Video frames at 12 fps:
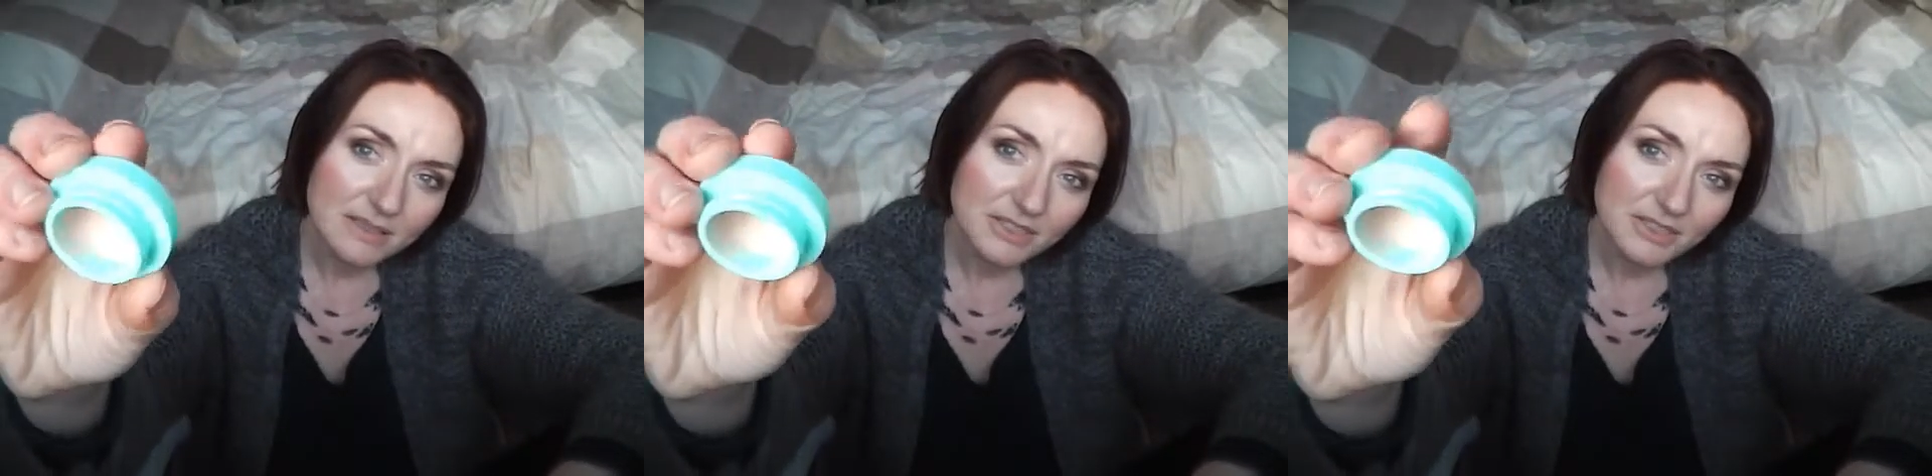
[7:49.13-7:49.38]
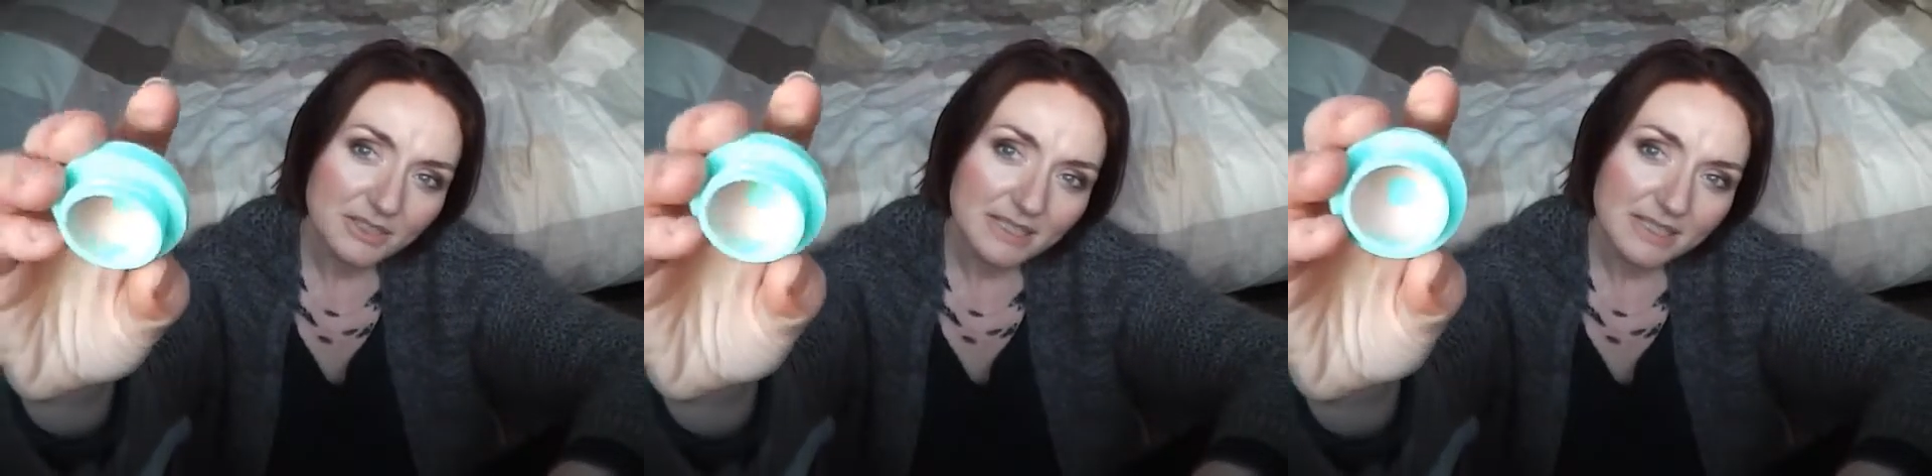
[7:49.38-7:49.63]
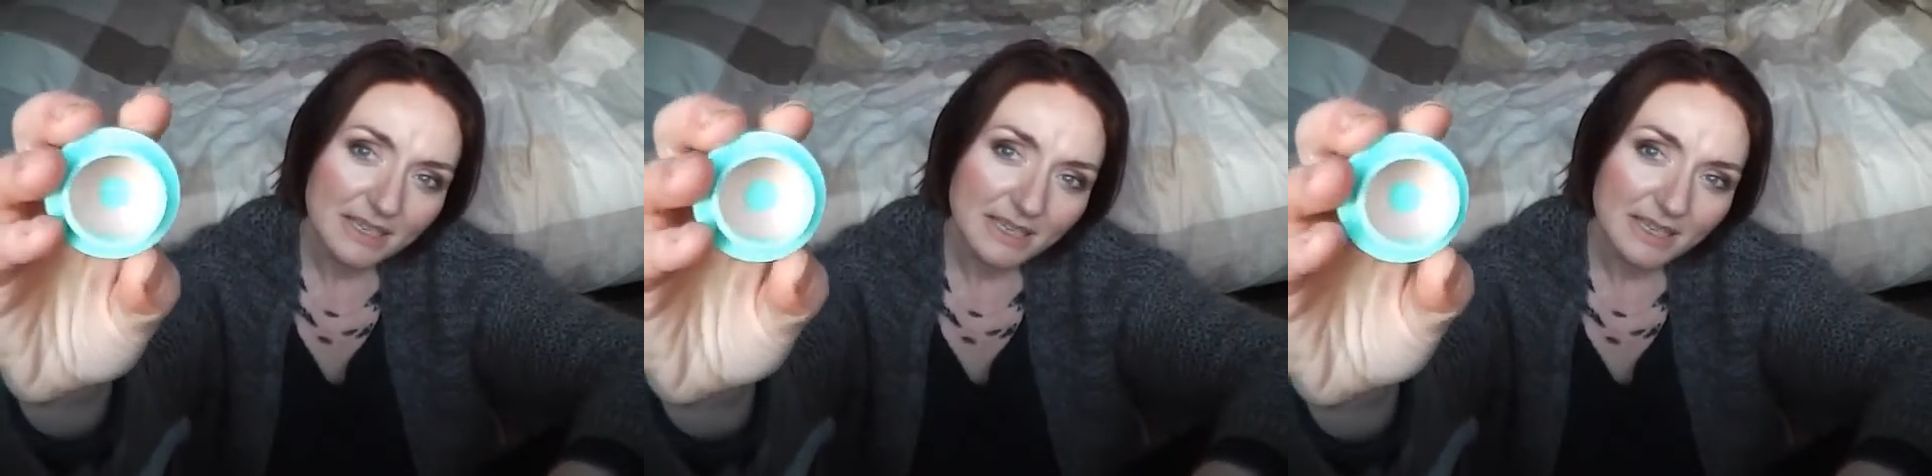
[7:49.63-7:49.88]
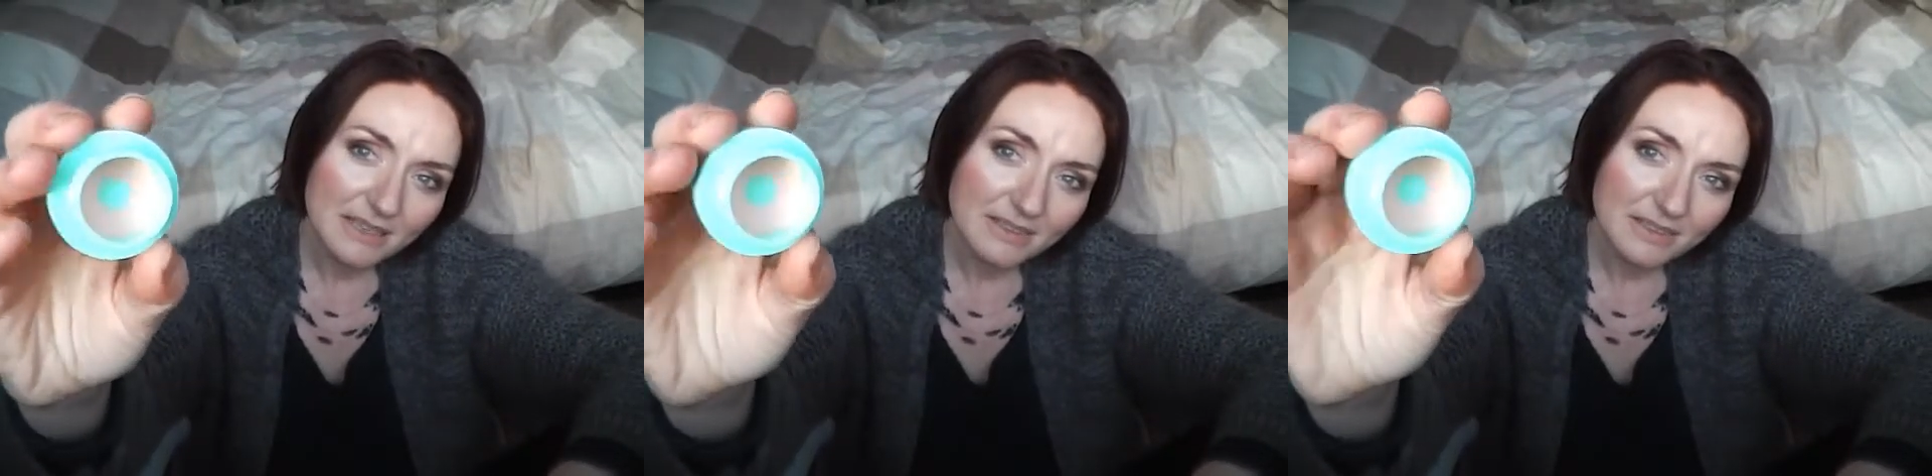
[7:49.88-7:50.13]
as you can
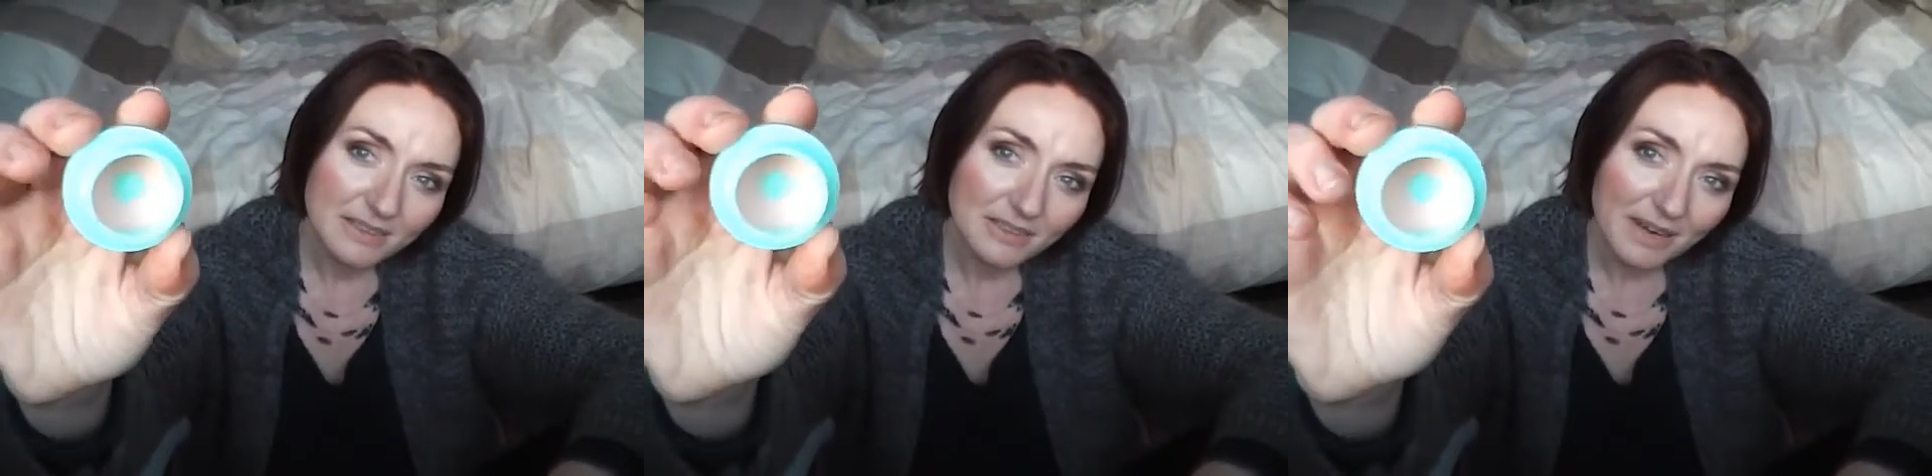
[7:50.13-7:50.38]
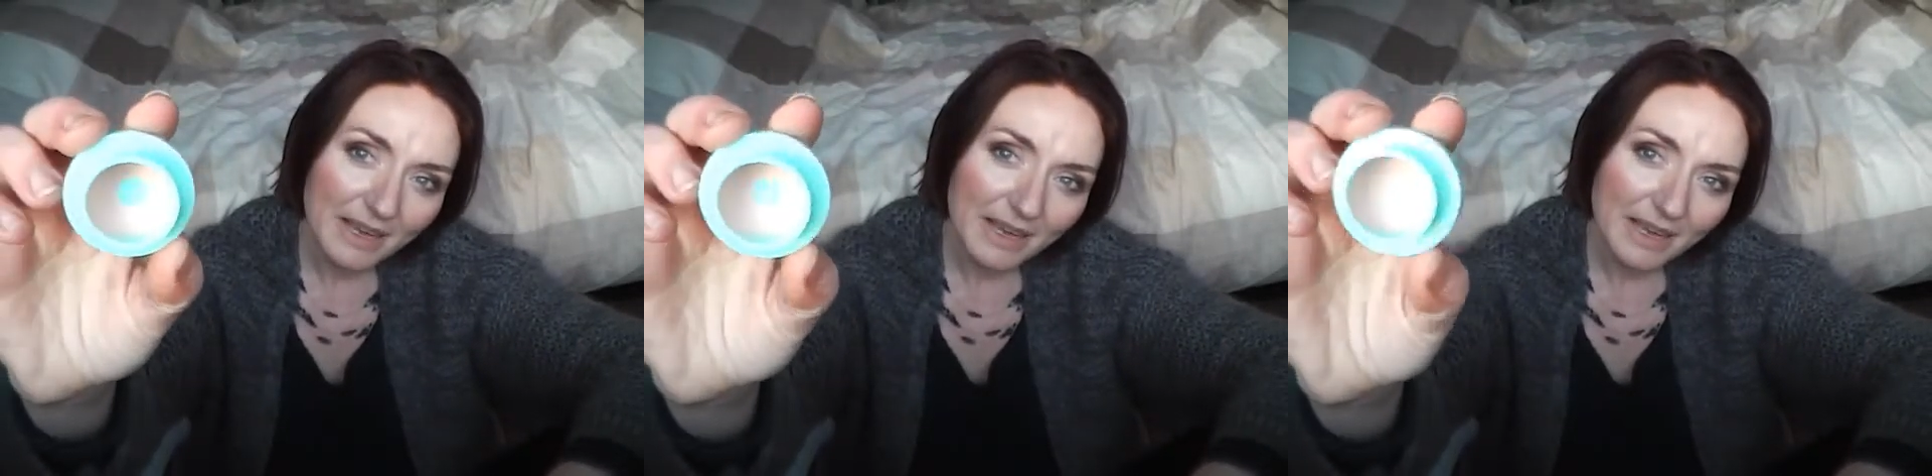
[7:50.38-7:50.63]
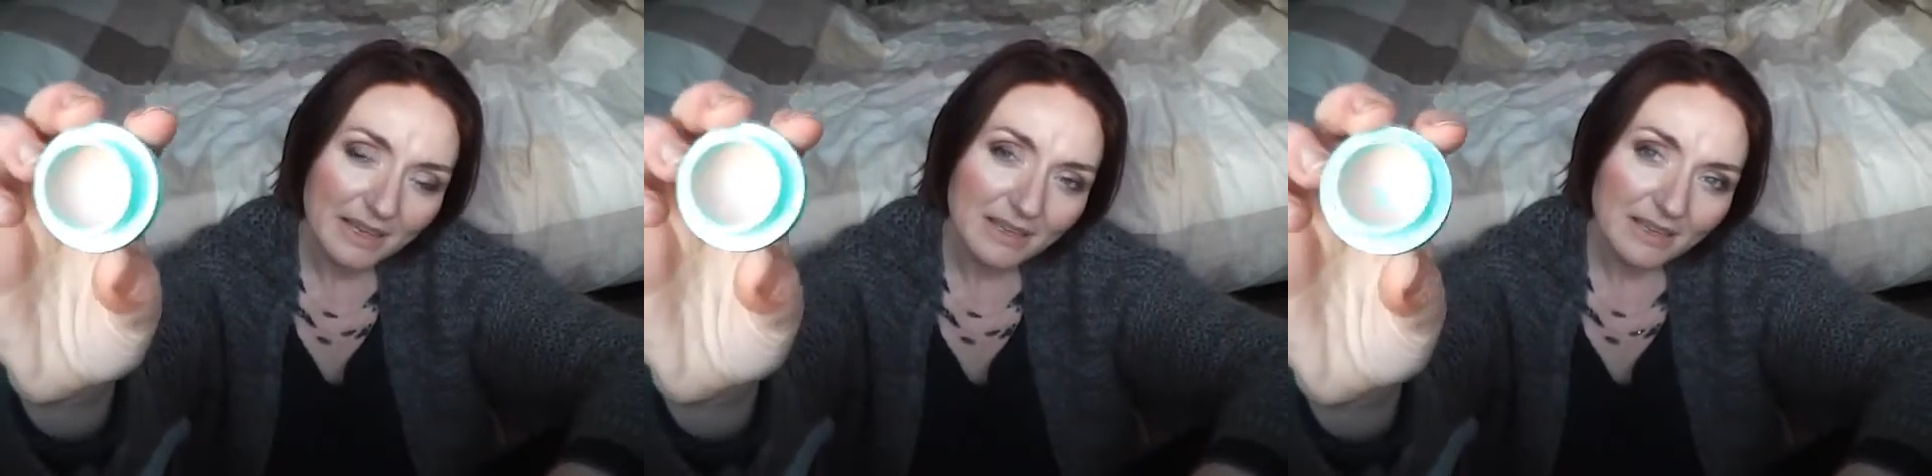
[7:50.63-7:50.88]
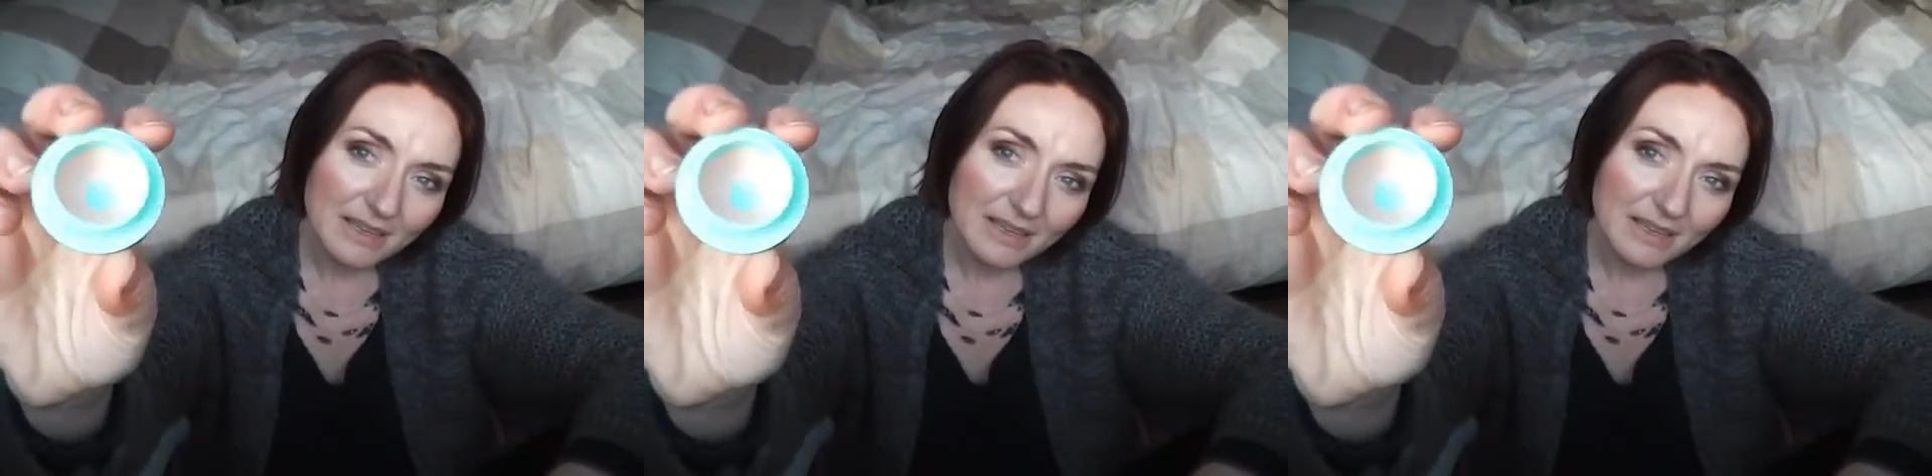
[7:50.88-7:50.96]
see. Hooray!